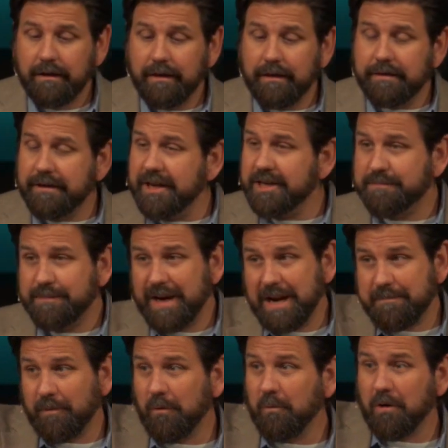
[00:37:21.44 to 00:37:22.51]
These
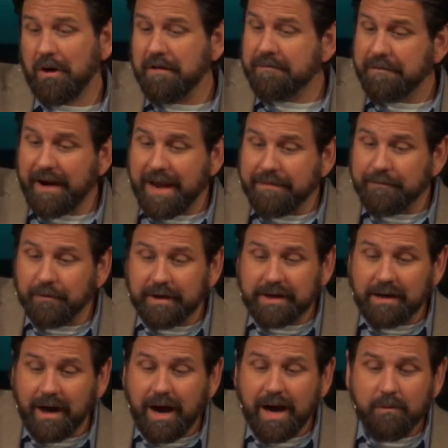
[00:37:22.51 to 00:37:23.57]
people were unfaithful to
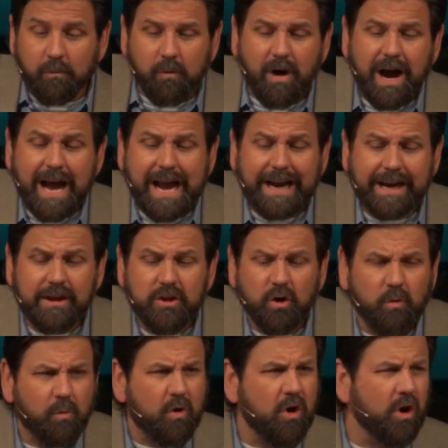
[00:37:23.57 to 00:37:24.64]
God. Why in
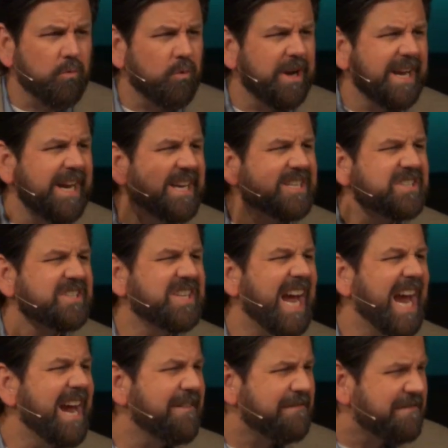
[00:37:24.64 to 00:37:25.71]
the world would He
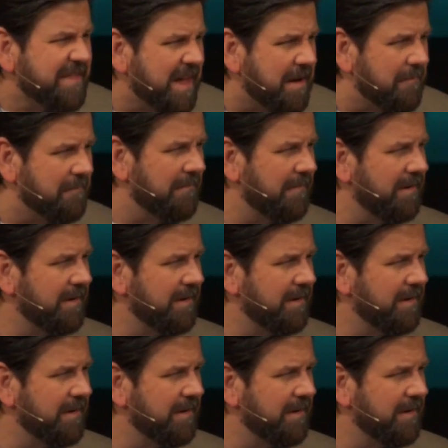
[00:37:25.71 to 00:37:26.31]
save them?